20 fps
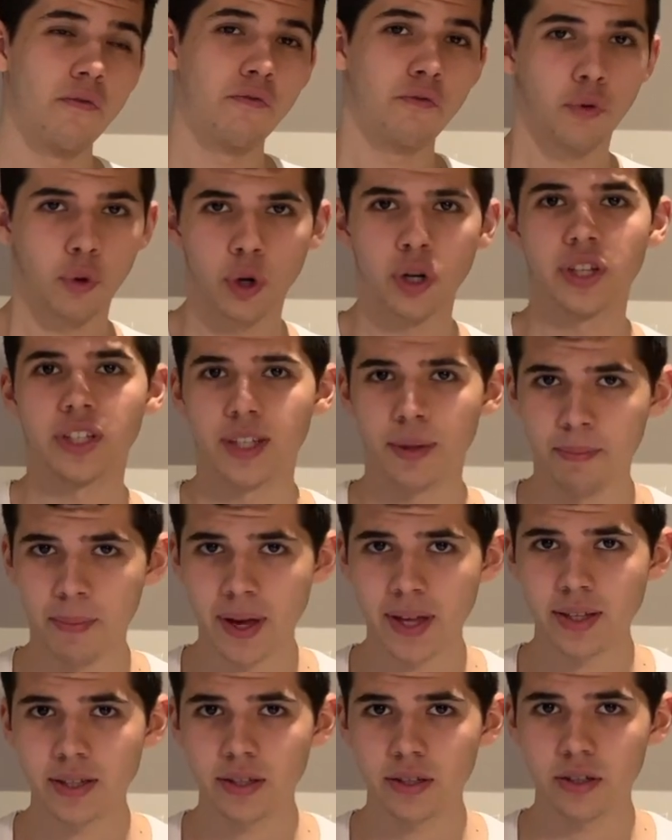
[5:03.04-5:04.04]
for a
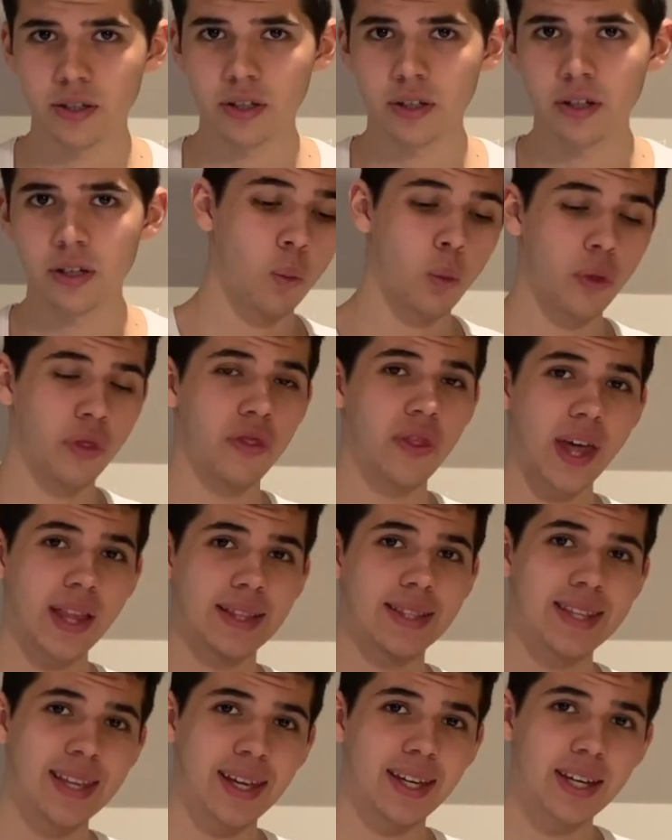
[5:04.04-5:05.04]
semester, and with
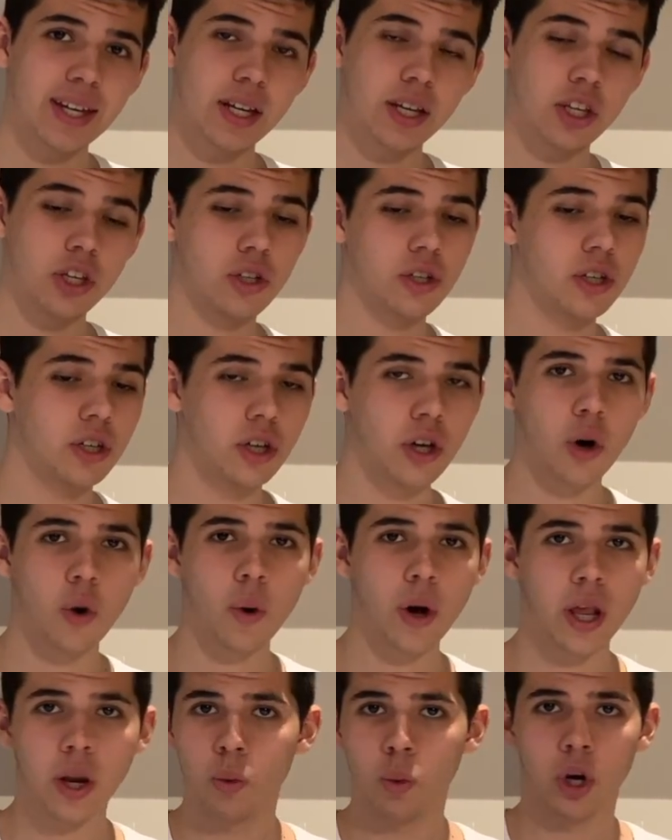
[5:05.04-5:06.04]
that ticket you can go
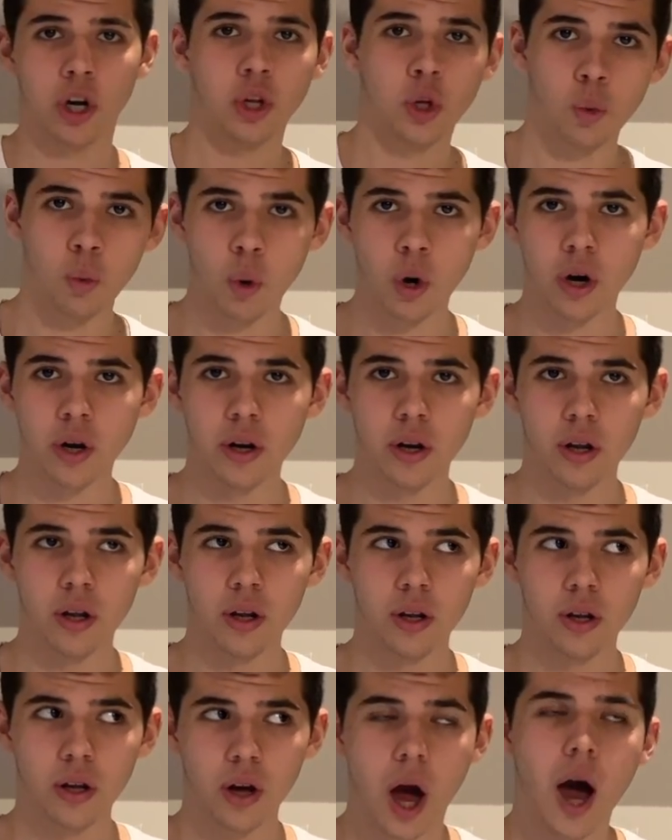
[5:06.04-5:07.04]
anywhere you want.
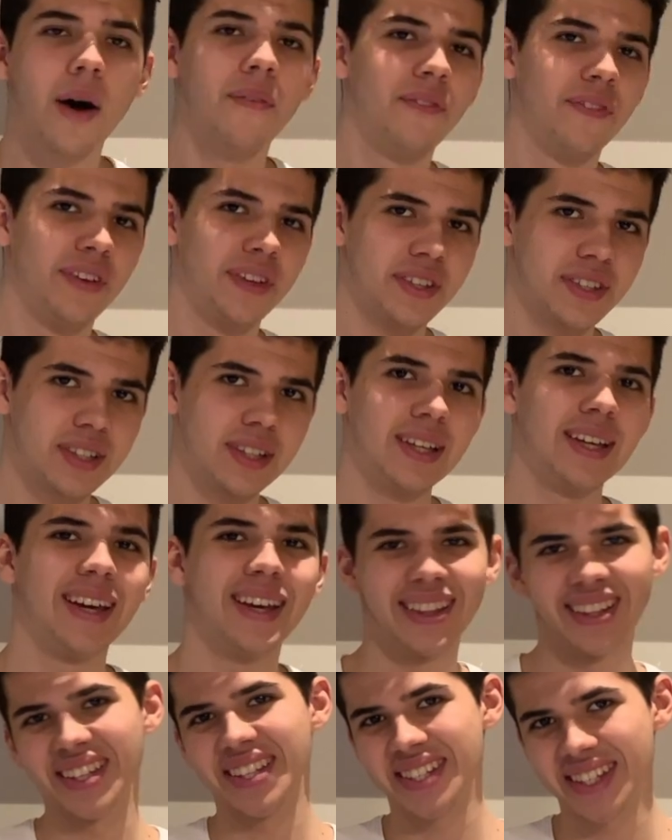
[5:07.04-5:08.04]
Obviously
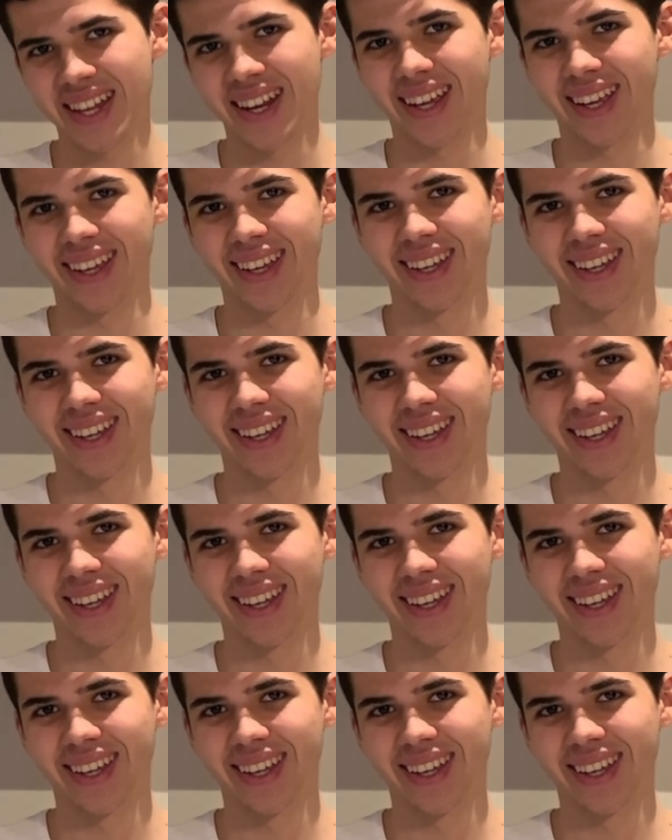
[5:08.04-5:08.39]
in the city.